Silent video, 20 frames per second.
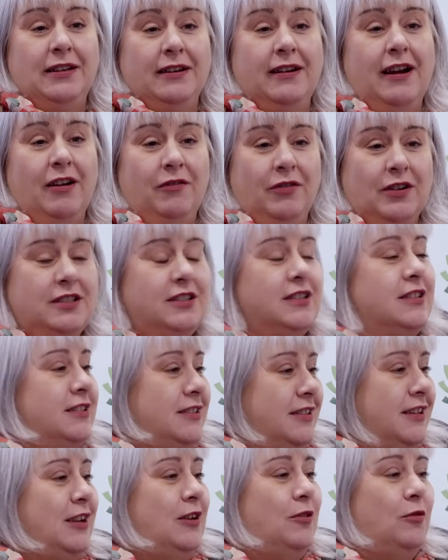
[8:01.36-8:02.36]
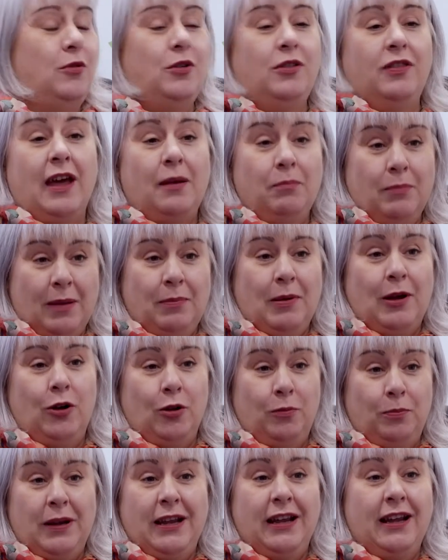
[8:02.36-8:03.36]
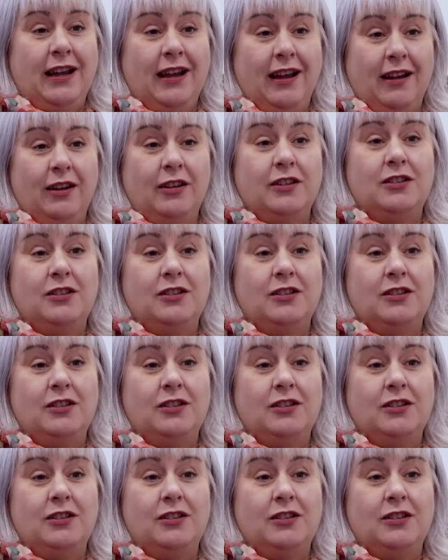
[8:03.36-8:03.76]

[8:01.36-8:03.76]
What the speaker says: nervous, that maybe could be